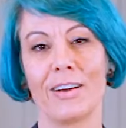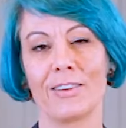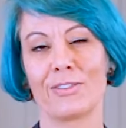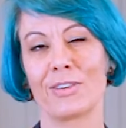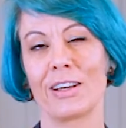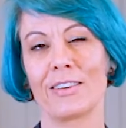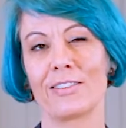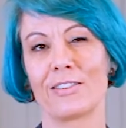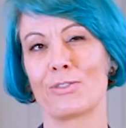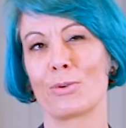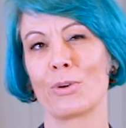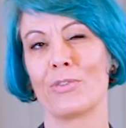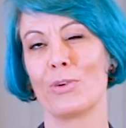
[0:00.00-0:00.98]
I guess it's
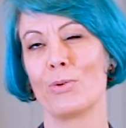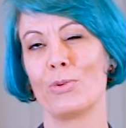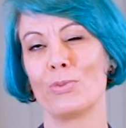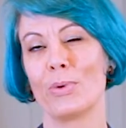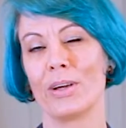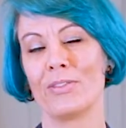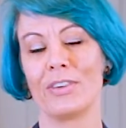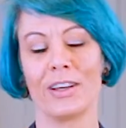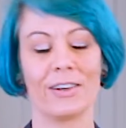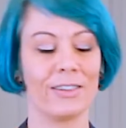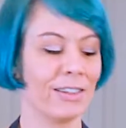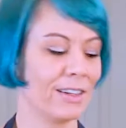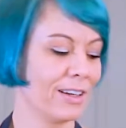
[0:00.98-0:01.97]
sort of an old wives'
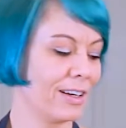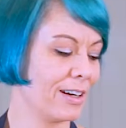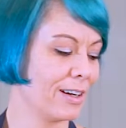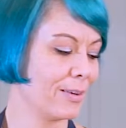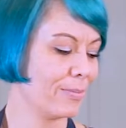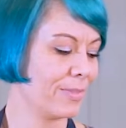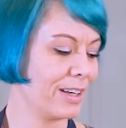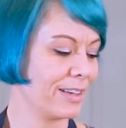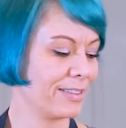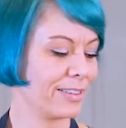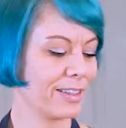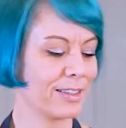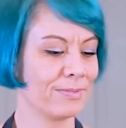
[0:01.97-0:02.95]
tale.
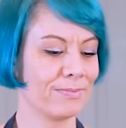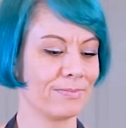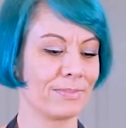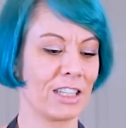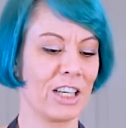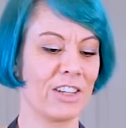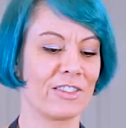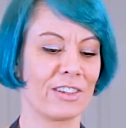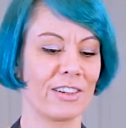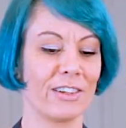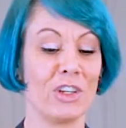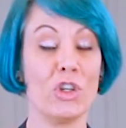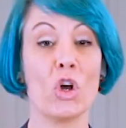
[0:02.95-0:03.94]
It's
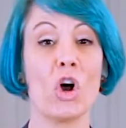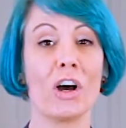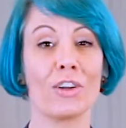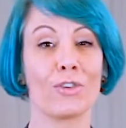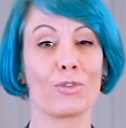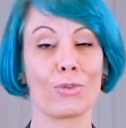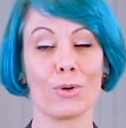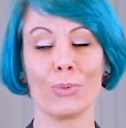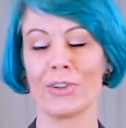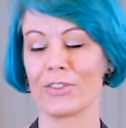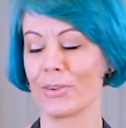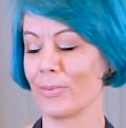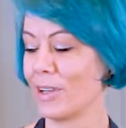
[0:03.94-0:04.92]
a
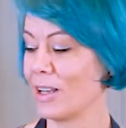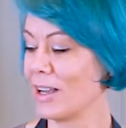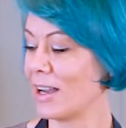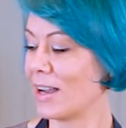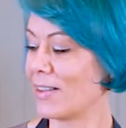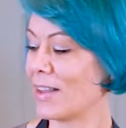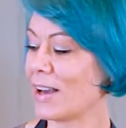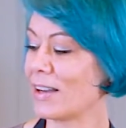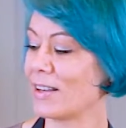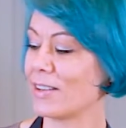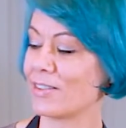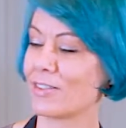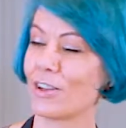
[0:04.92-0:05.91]
non-truism, and that
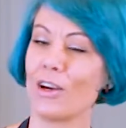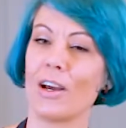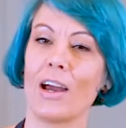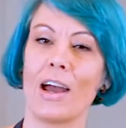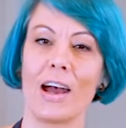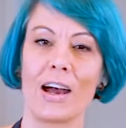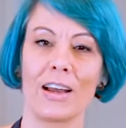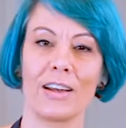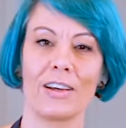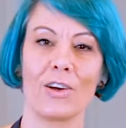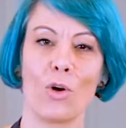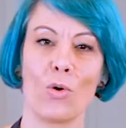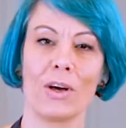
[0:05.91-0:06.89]
is
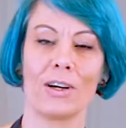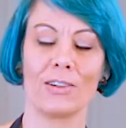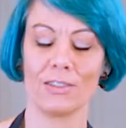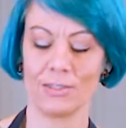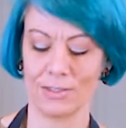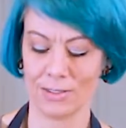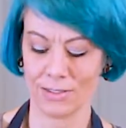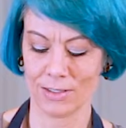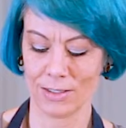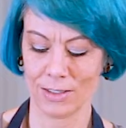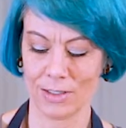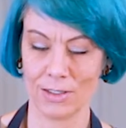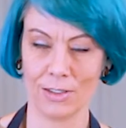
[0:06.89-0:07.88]
adding oil
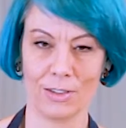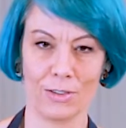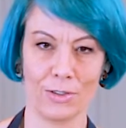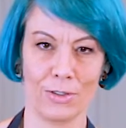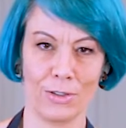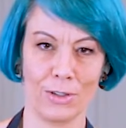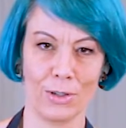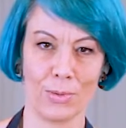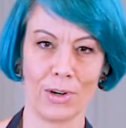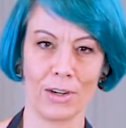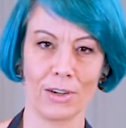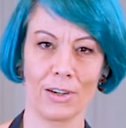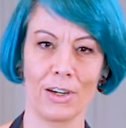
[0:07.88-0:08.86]
to your
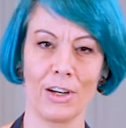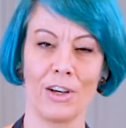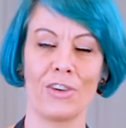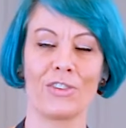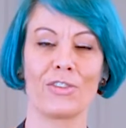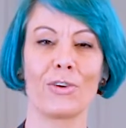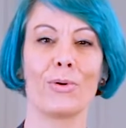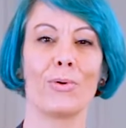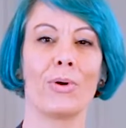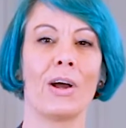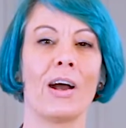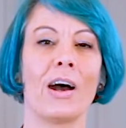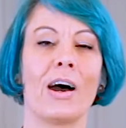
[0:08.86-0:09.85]
water.
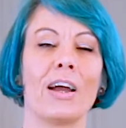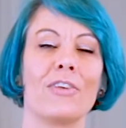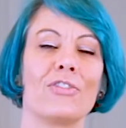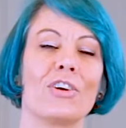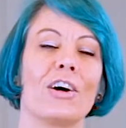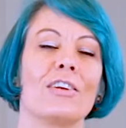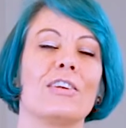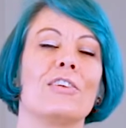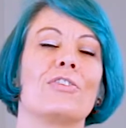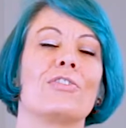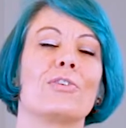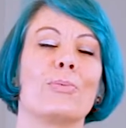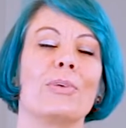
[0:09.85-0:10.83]
So I've gotten into
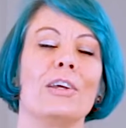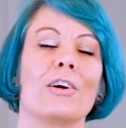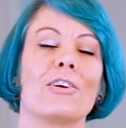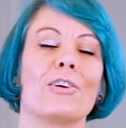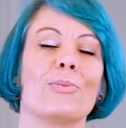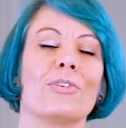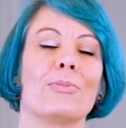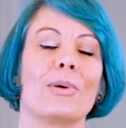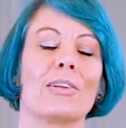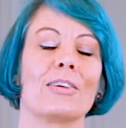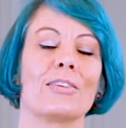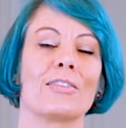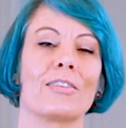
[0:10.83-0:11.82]
so many arguments
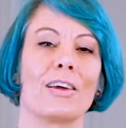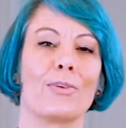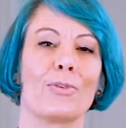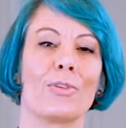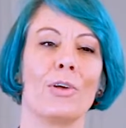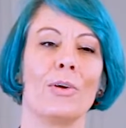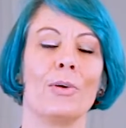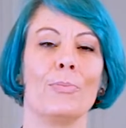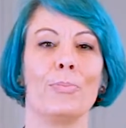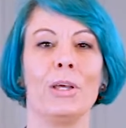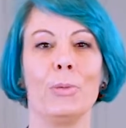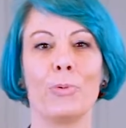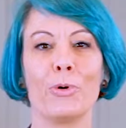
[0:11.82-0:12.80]
about this, like with
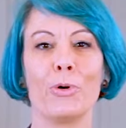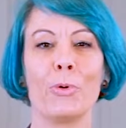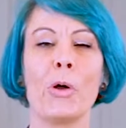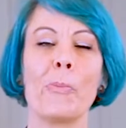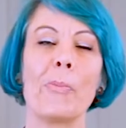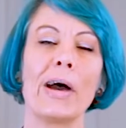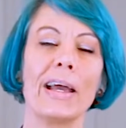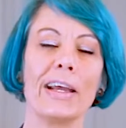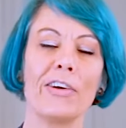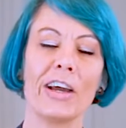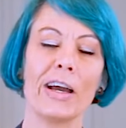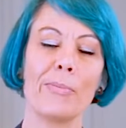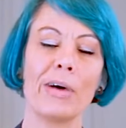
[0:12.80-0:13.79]
people, my
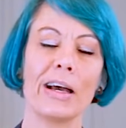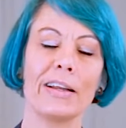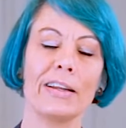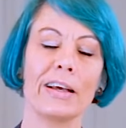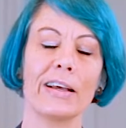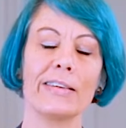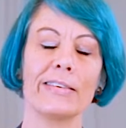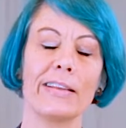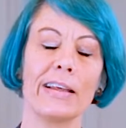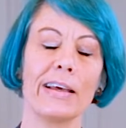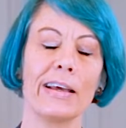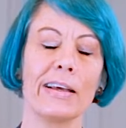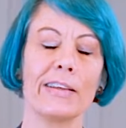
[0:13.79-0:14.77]
grandma does
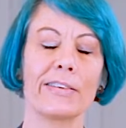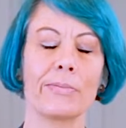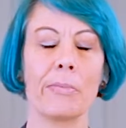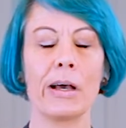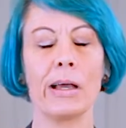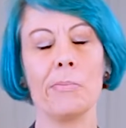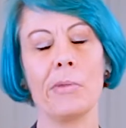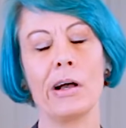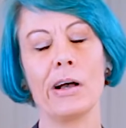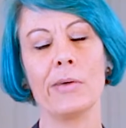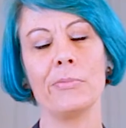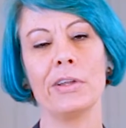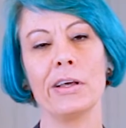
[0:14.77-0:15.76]
this, my
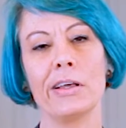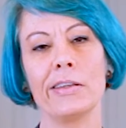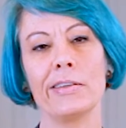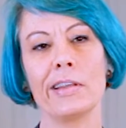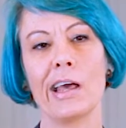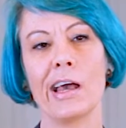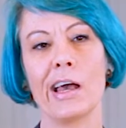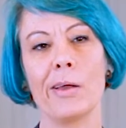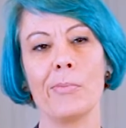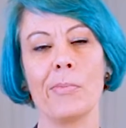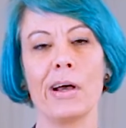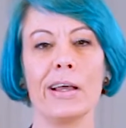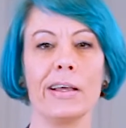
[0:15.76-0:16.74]
mom does that,
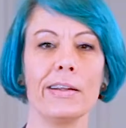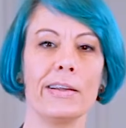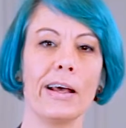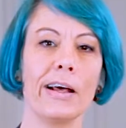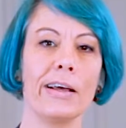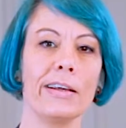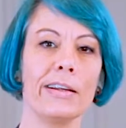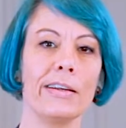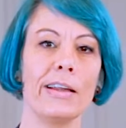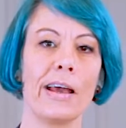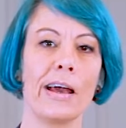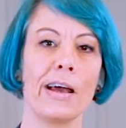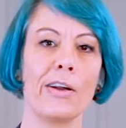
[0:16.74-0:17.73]
my Italian
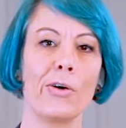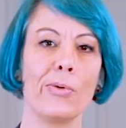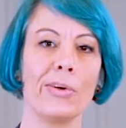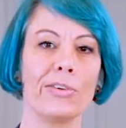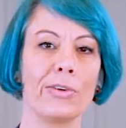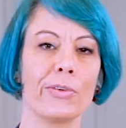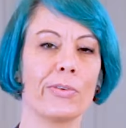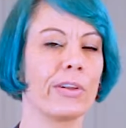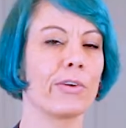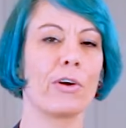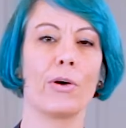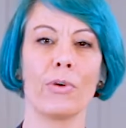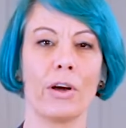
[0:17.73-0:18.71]
dad always
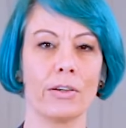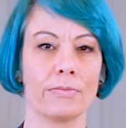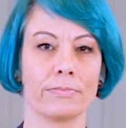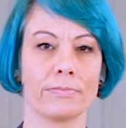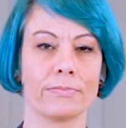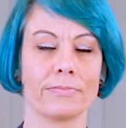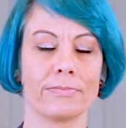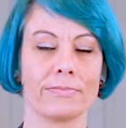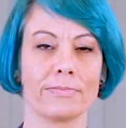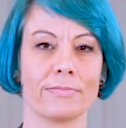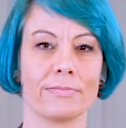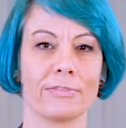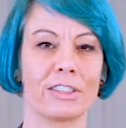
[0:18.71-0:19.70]
they're all wrong.
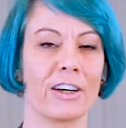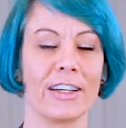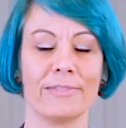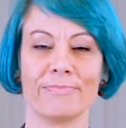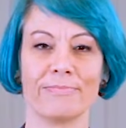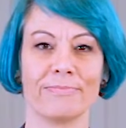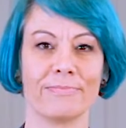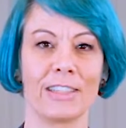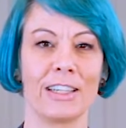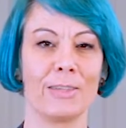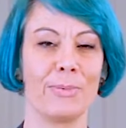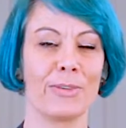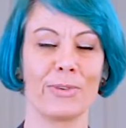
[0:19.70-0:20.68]
Sorry.
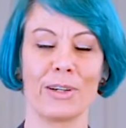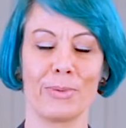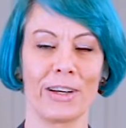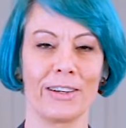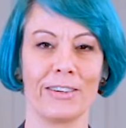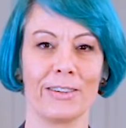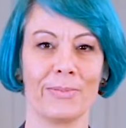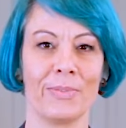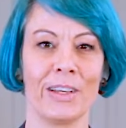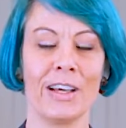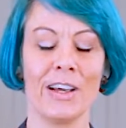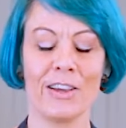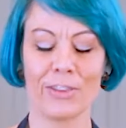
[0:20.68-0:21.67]
Hate to be the one to break it to you.
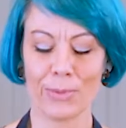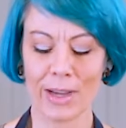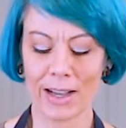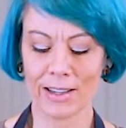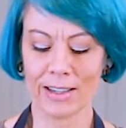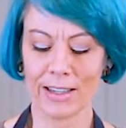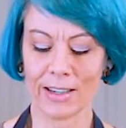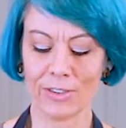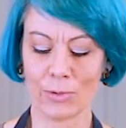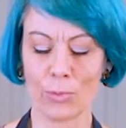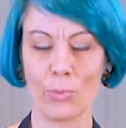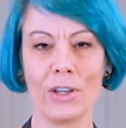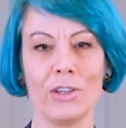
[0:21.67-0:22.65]
The reality
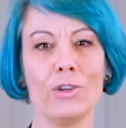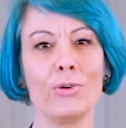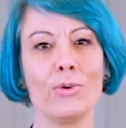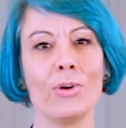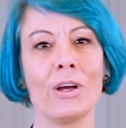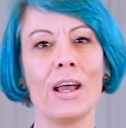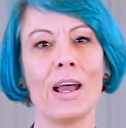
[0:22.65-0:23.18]
is when you